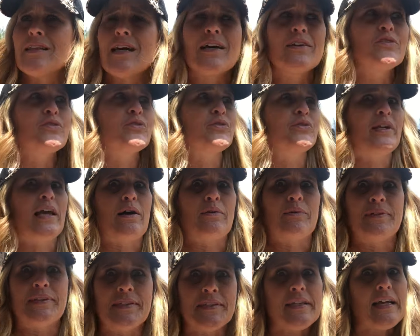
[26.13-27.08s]
thunder,
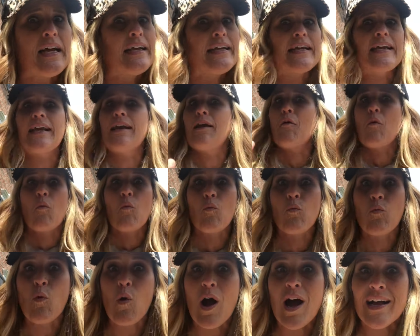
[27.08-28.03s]
now it's sunny.
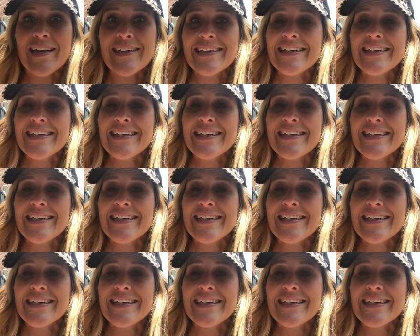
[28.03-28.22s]
What